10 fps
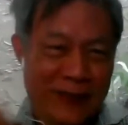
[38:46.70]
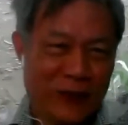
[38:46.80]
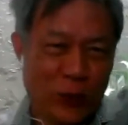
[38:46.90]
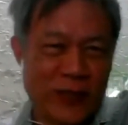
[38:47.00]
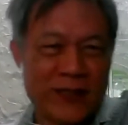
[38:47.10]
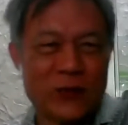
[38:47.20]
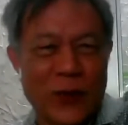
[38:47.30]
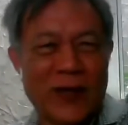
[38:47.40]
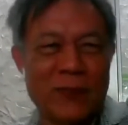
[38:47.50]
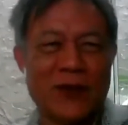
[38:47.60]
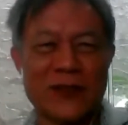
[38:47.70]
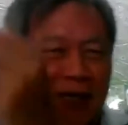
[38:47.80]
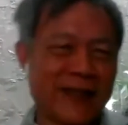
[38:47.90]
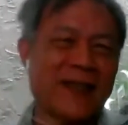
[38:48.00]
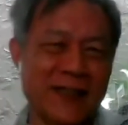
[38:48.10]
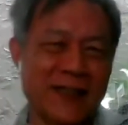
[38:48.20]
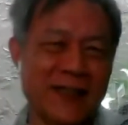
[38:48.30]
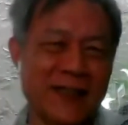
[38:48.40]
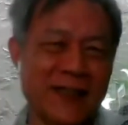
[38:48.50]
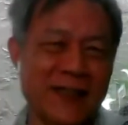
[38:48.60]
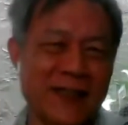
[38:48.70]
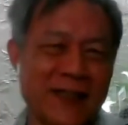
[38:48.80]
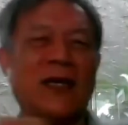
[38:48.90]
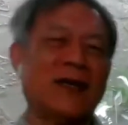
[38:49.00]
do it this way because I think this is the best way.